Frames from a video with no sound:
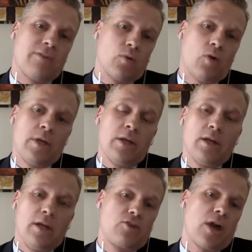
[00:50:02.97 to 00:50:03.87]
enrollment
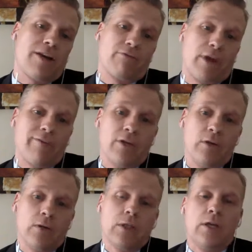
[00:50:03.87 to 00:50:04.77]
and drive
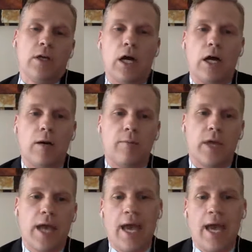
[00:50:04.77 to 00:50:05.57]
revenue. Um,